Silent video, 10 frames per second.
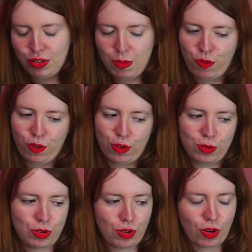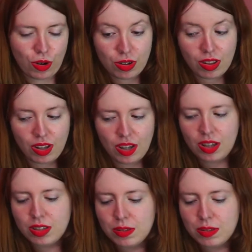and my focus on other things.